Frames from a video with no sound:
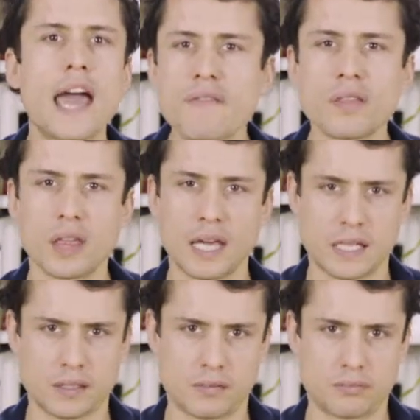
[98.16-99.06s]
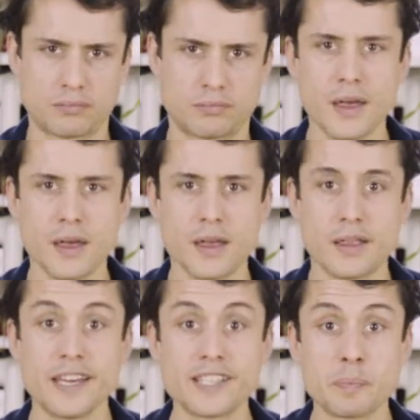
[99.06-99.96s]
everything else.
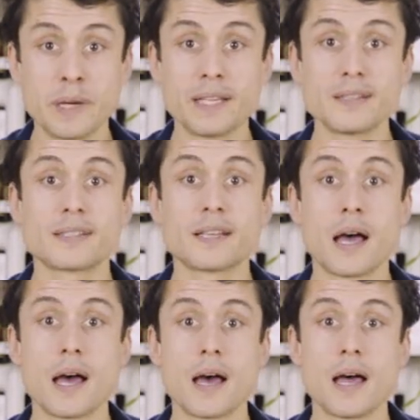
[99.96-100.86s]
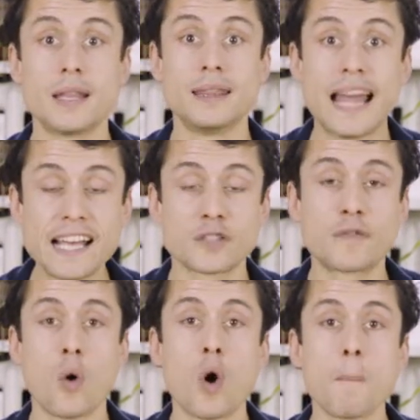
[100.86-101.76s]
This means less
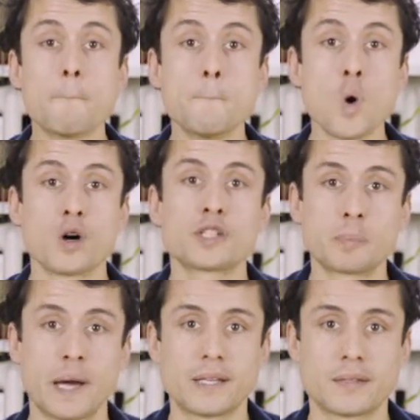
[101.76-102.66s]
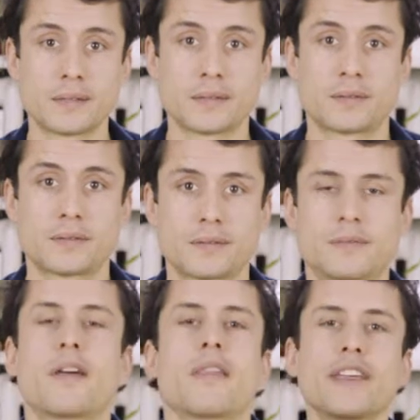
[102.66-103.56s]
form, more space.
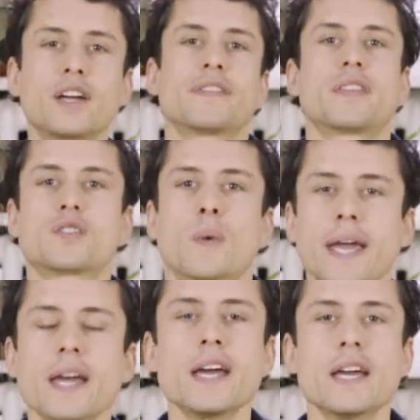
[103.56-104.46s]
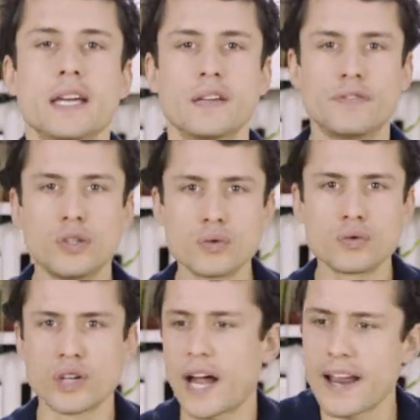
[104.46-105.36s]
Think of it this way. If you
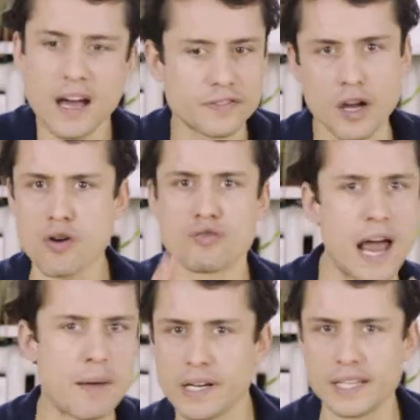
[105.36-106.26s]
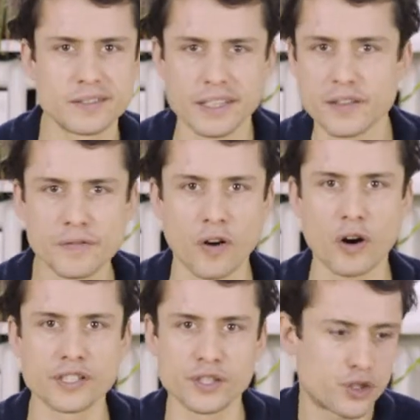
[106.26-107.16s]
run after a rabbit in the
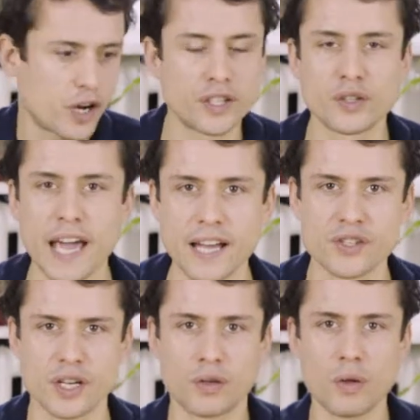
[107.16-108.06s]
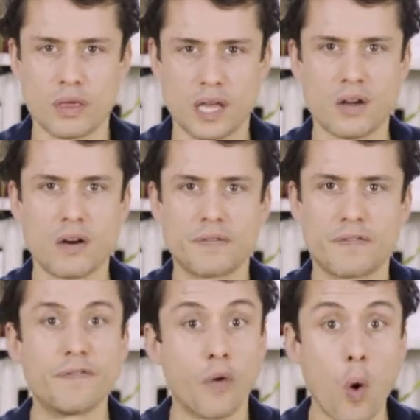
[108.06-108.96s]
forest, you're trying to catch it. Do you think of
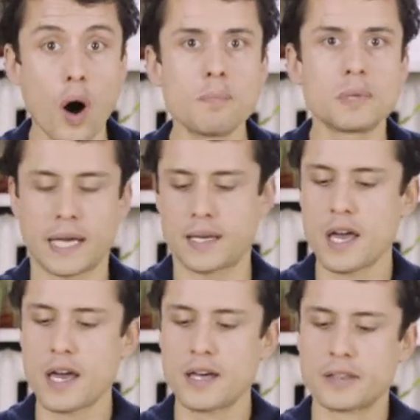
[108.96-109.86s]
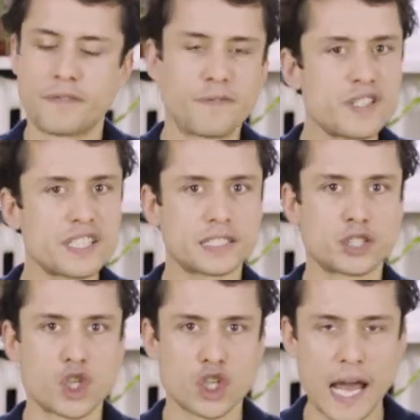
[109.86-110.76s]
form, like the physical
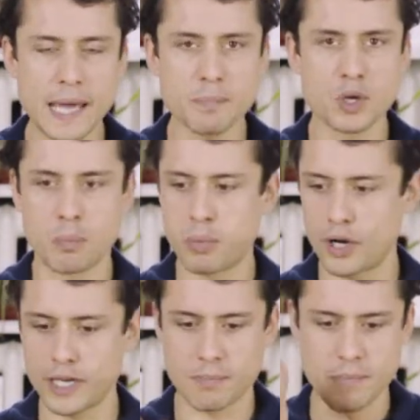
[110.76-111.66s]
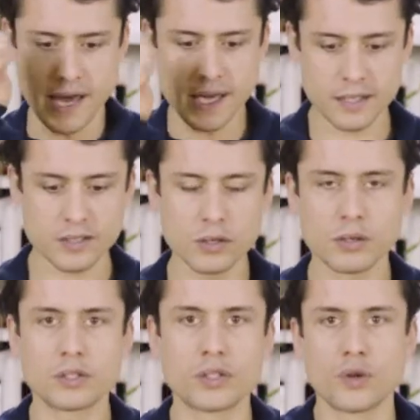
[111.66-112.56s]
shape your body makes?
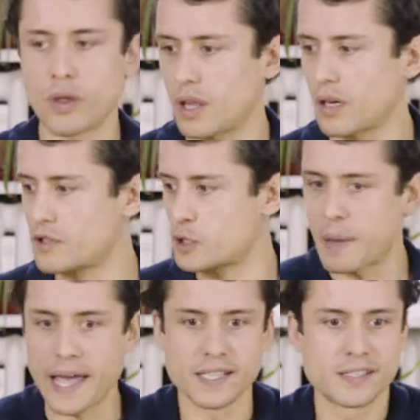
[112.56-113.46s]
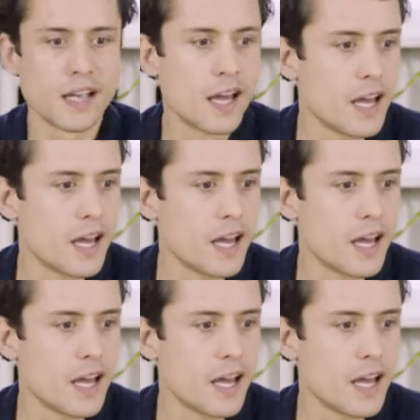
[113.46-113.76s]
Or do you think of space?